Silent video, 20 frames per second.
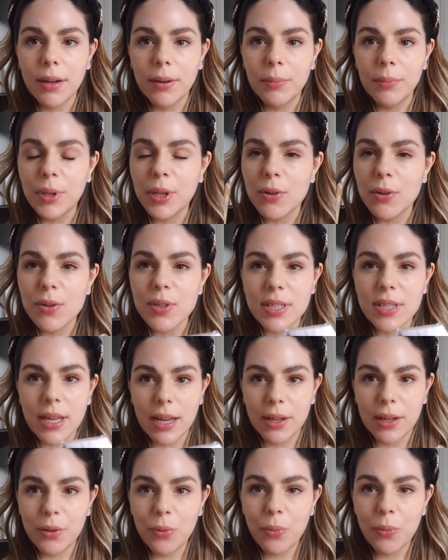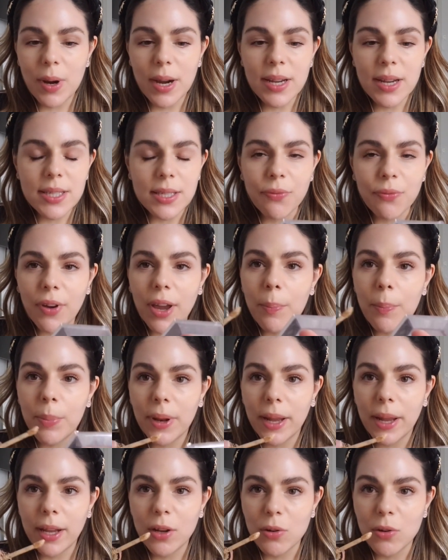because otherwise if I
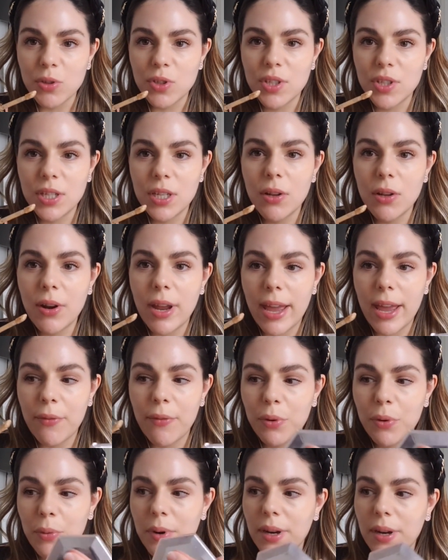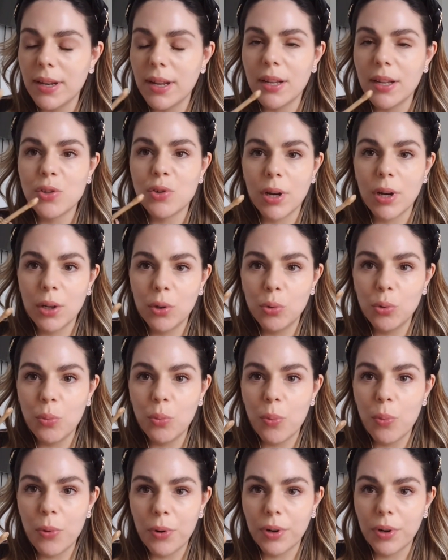apply concealer everywhere and I try to
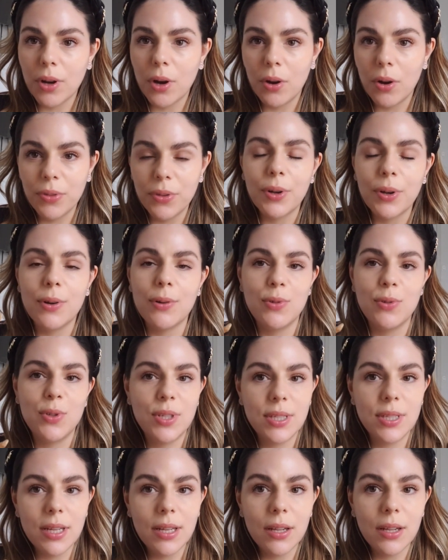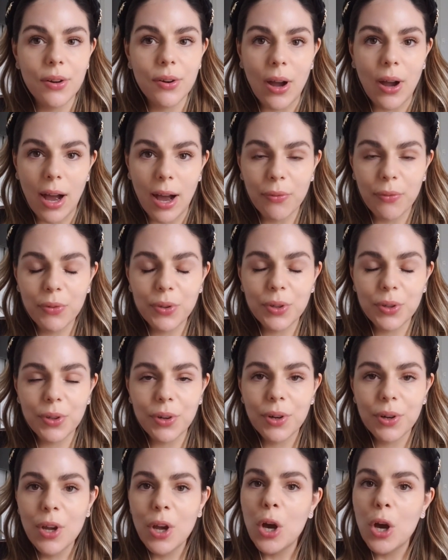work on the concealer after,